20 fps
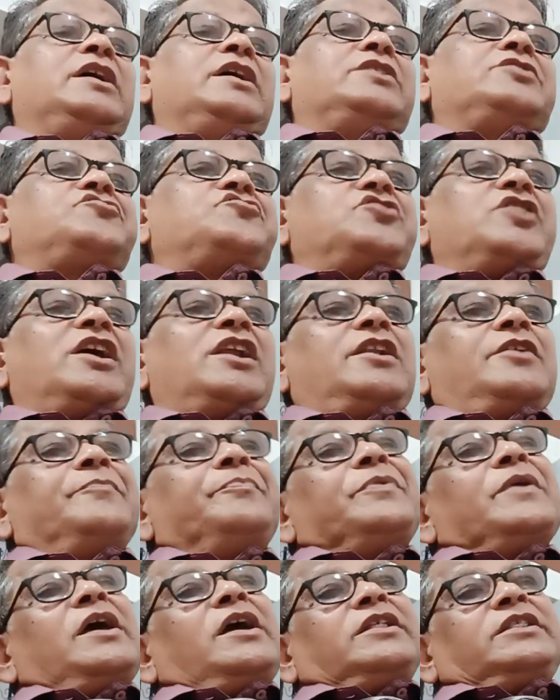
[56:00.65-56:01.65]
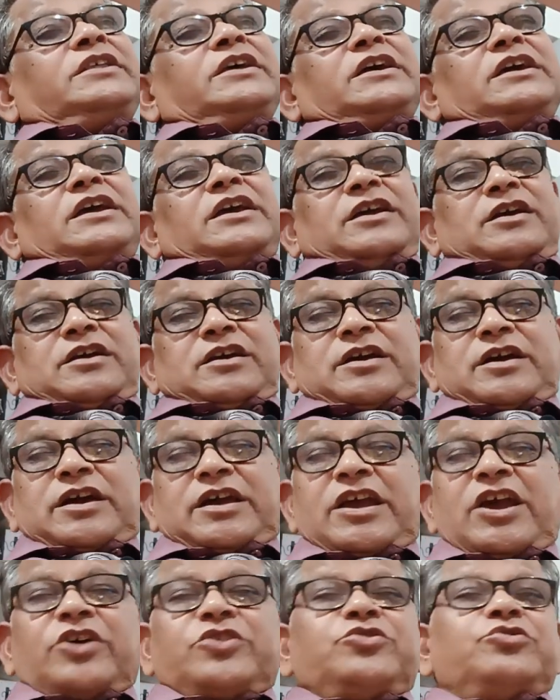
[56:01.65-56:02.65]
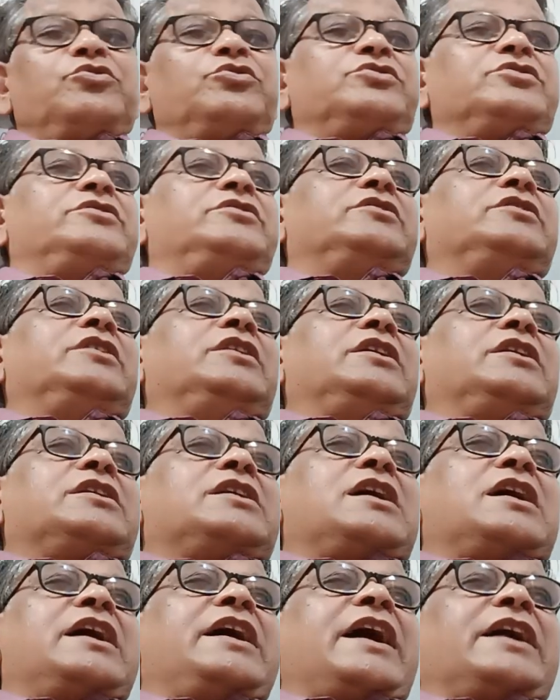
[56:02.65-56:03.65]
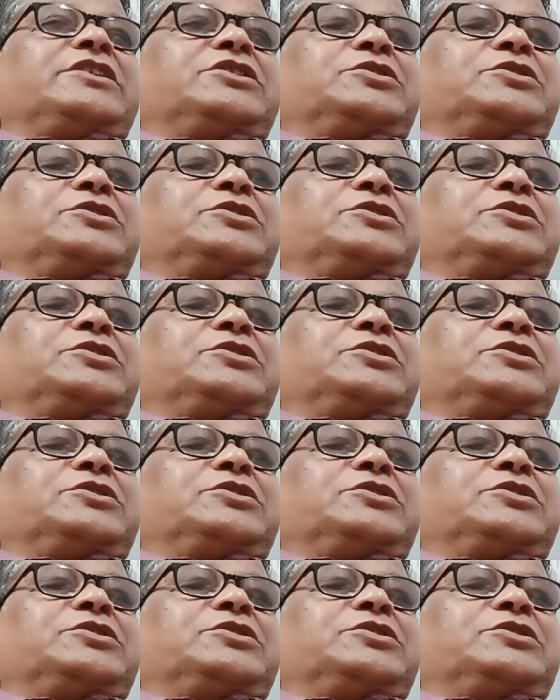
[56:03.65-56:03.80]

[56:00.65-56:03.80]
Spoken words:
Still, the accused gets